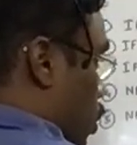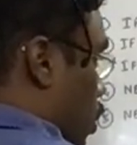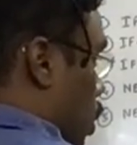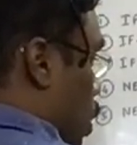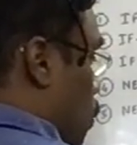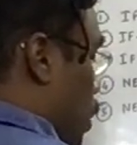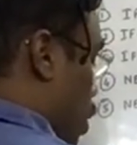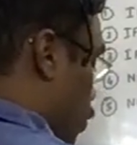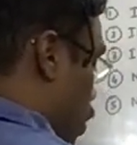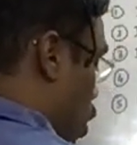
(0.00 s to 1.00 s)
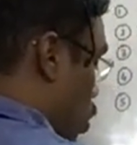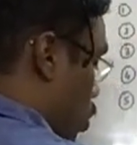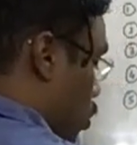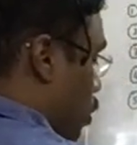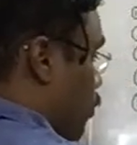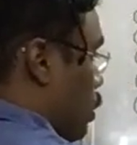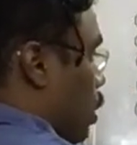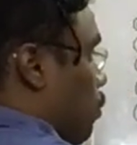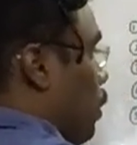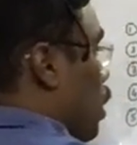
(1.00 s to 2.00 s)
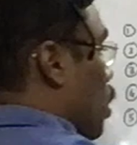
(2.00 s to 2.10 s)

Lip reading: the keyword if, according to the if statement,